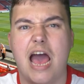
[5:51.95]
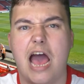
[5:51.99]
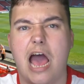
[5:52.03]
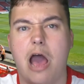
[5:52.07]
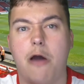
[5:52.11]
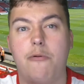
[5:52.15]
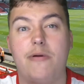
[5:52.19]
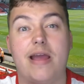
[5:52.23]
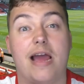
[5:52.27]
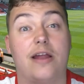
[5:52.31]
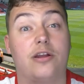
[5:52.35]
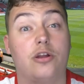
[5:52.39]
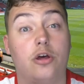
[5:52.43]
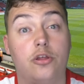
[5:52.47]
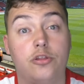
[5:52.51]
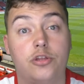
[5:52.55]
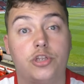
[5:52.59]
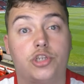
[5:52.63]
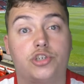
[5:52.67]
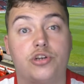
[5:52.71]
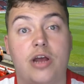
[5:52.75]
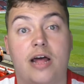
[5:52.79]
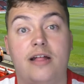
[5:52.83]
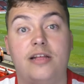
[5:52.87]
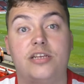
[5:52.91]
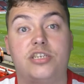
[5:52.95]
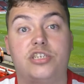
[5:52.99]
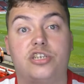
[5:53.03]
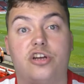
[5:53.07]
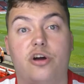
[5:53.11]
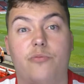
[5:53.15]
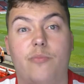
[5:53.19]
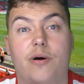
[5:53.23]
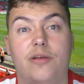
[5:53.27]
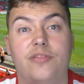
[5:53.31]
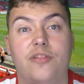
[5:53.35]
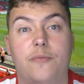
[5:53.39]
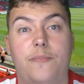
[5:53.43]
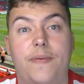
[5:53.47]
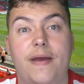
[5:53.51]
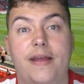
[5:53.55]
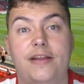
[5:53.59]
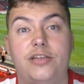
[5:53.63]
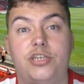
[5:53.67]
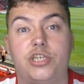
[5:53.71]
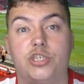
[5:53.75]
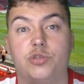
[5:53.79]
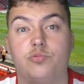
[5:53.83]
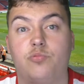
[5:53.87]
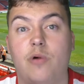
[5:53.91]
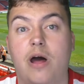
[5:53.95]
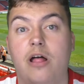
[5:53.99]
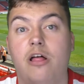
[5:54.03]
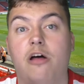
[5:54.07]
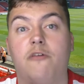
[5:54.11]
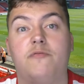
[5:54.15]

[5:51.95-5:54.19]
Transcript: Uh, we had other trialists come on the pitch as well.